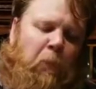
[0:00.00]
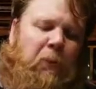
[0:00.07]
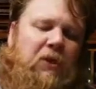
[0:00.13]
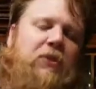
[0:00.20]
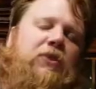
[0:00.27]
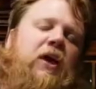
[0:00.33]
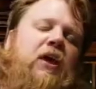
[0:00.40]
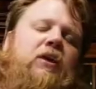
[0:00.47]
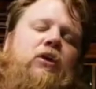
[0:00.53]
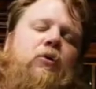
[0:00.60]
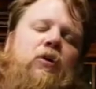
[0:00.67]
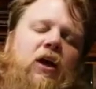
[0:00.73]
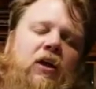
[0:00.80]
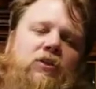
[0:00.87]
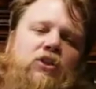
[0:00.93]
But thank
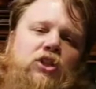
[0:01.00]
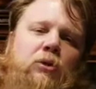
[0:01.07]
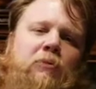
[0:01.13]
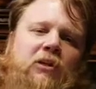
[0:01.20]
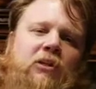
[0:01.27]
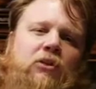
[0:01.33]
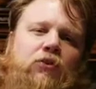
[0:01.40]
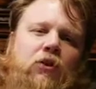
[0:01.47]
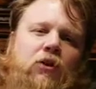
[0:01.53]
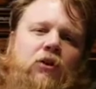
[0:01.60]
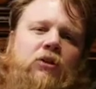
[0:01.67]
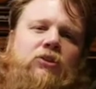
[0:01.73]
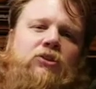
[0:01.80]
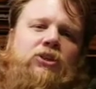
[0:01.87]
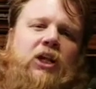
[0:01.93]
you again so much
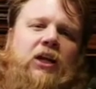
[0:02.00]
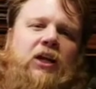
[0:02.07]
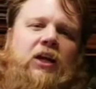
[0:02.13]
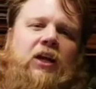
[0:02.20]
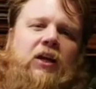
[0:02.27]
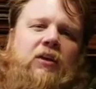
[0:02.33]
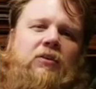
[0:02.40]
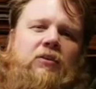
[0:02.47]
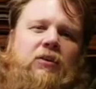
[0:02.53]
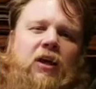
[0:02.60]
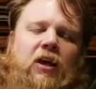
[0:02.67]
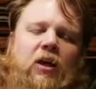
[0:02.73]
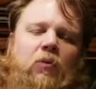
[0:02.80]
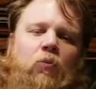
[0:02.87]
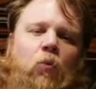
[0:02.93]
for checking in
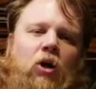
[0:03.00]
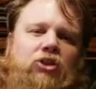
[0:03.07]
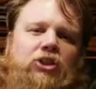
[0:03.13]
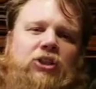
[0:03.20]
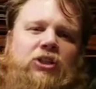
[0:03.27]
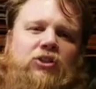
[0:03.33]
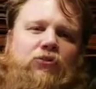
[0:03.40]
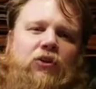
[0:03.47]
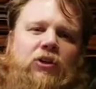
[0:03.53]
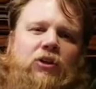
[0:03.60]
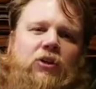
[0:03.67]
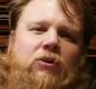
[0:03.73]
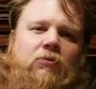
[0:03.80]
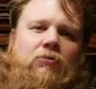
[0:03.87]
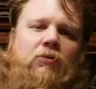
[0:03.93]
and watching this
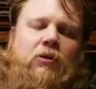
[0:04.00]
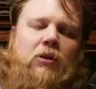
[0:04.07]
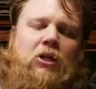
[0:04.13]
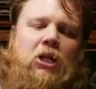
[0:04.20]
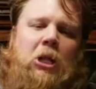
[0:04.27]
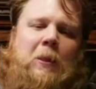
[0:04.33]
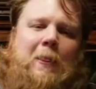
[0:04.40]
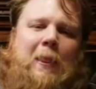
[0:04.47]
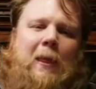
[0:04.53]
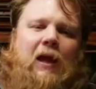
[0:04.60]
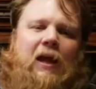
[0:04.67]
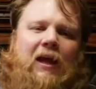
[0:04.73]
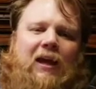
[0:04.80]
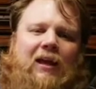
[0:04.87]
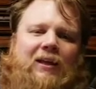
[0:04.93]
video.
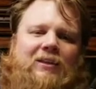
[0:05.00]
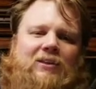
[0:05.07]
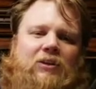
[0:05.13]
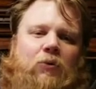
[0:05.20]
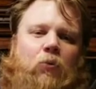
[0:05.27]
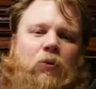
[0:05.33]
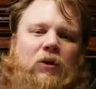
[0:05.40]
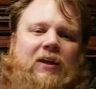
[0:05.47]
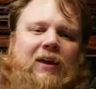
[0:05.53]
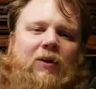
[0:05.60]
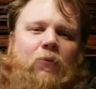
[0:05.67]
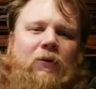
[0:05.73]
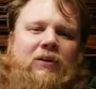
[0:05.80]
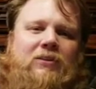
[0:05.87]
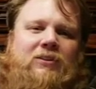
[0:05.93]
And we
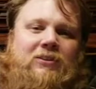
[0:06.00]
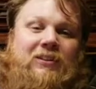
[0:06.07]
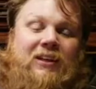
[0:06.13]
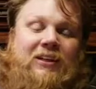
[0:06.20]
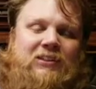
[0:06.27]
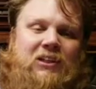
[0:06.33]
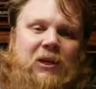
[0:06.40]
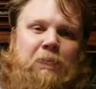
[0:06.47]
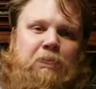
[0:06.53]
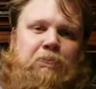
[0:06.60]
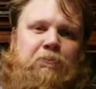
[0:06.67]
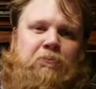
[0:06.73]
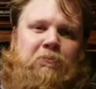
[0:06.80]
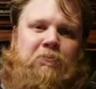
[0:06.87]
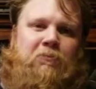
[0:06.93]
can't wait till next time.
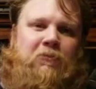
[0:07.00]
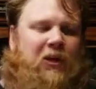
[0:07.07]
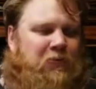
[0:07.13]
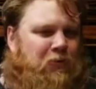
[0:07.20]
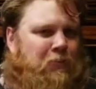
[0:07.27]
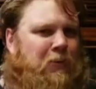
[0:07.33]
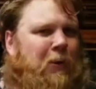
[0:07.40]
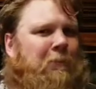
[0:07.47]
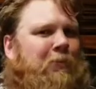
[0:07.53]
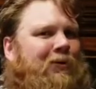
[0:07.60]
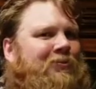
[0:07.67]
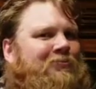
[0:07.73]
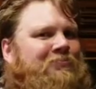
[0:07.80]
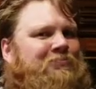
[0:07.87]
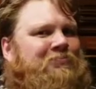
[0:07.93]
And
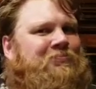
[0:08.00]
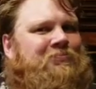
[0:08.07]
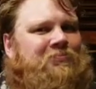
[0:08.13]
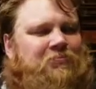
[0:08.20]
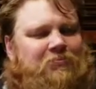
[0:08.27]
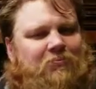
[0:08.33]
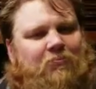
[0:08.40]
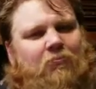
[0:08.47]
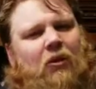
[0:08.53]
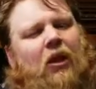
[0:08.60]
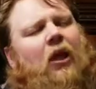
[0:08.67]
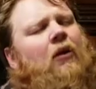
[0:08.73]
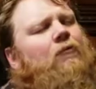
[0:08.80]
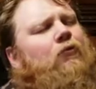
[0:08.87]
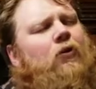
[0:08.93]
remember,
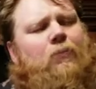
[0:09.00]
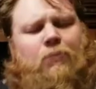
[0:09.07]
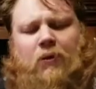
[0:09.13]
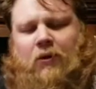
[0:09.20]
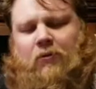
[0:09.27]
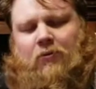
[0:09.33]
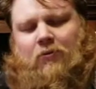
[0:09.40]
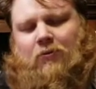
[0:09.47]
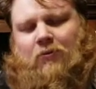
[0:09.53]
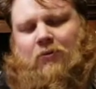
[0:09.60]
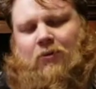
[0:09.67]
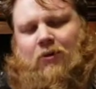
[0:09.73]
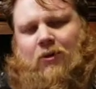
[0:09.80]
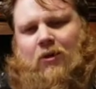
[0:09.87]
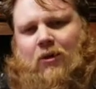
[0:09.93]
every beer
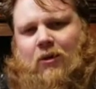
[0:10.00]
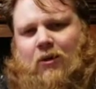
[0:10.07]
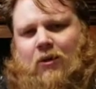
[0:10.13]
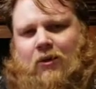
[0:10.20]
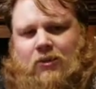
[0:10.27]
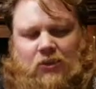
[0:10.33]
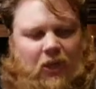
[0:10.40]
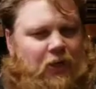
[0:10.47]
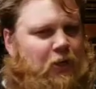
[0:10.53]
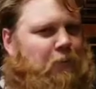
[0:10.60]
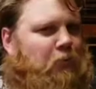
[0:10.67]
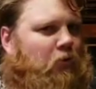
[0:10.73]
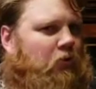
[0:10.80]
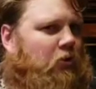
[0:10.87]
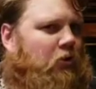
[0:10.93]
is like a
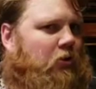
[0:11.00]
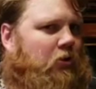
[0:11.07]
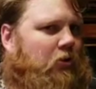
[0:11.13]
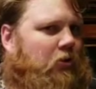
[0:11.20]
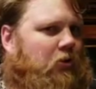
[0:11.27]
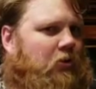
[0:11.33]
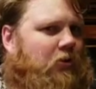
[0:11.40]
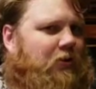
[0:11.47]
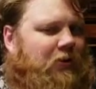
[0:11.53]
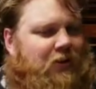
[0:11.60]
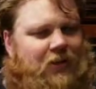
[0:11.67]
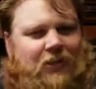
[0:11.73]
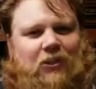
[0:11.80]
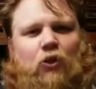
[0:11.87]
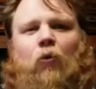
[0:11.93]
book.
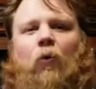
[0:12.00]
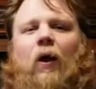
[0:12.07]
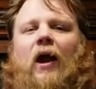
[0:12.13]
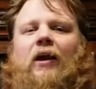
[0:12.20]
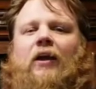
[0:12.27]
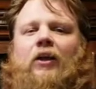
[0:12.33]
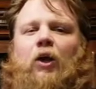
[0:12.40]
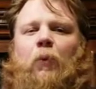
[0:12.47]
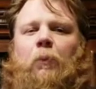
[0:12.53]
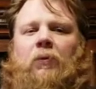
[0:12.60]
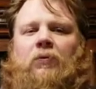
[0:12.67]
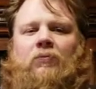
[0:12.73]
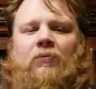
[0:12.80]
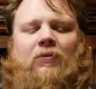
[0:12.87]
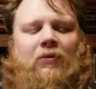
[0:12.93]
You gotta crack it
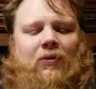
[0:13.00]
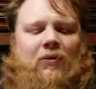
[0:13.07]
open